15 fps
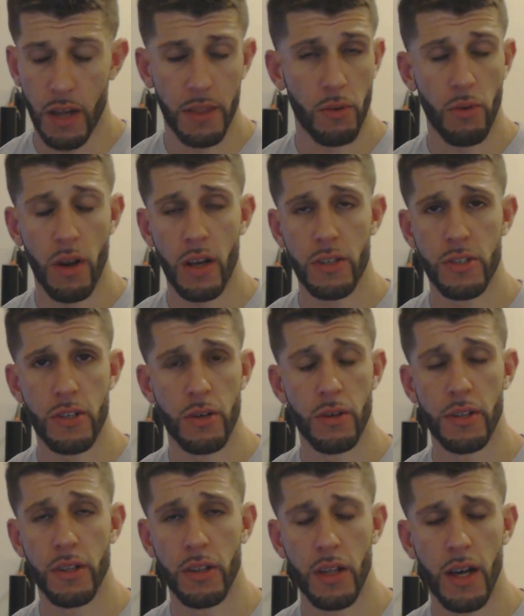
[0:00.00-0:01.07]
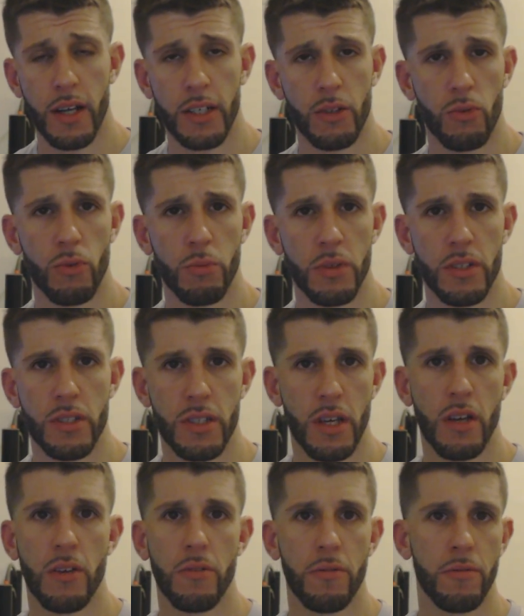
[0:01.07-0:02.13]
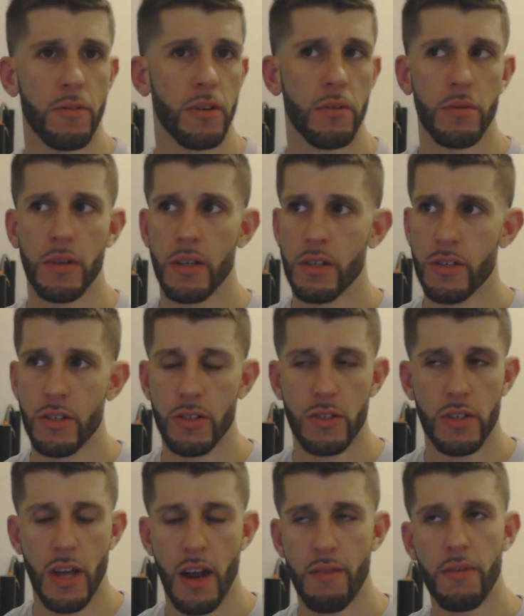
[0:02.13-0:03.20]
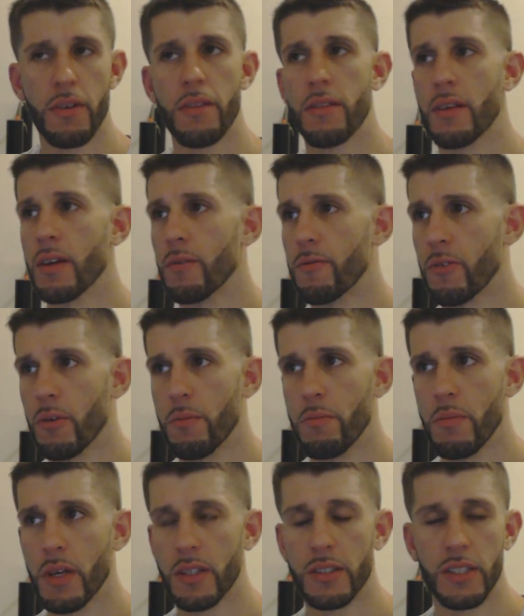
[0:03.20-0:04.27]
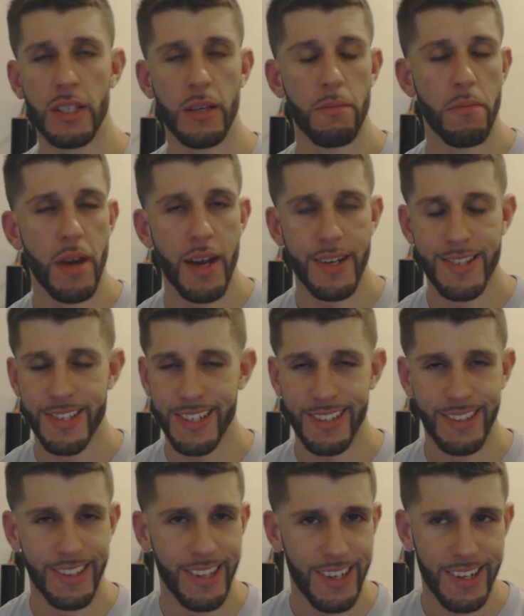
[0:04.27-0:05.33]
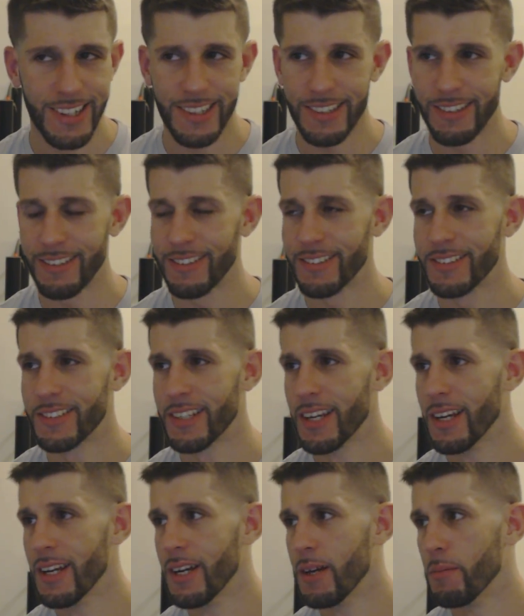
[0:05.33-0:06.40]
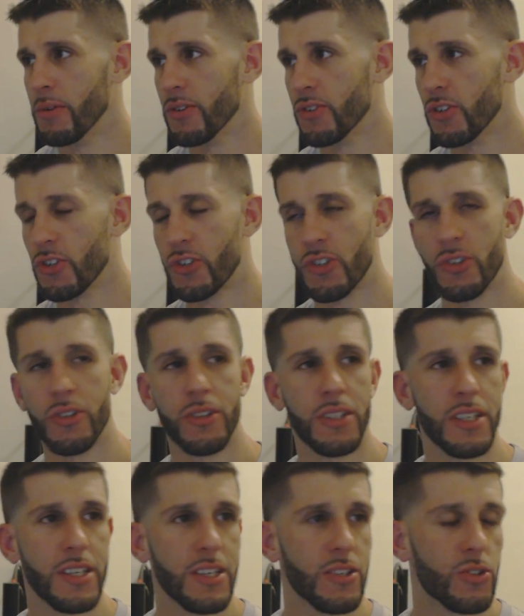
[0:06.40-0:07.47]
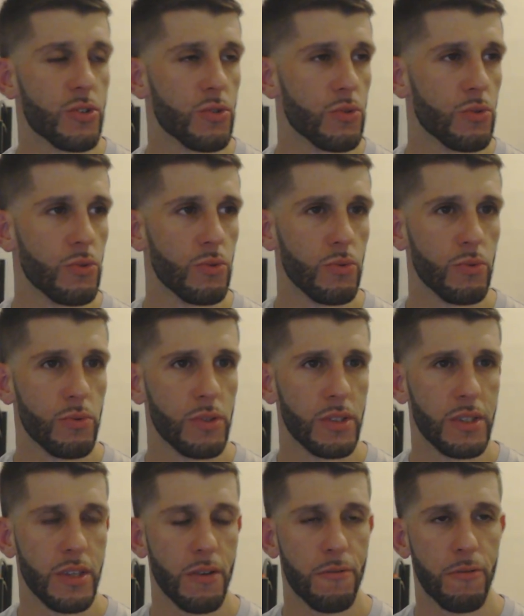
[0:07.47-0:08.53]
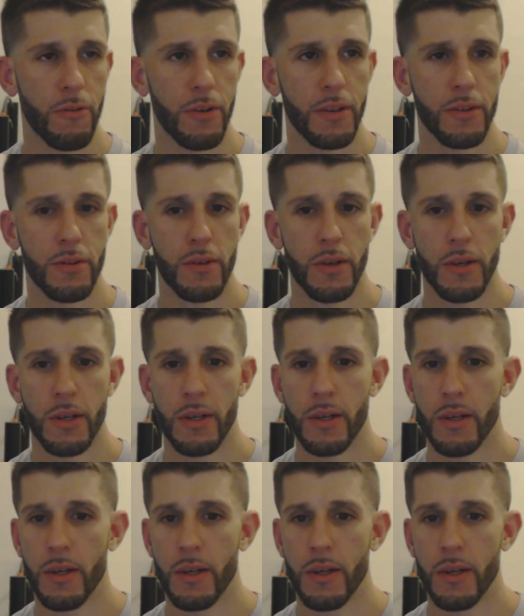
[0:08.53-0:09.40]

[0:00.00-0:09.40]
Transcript: on the roster in the locker room itself. Just everything from mixing and matching lockers positionally to different,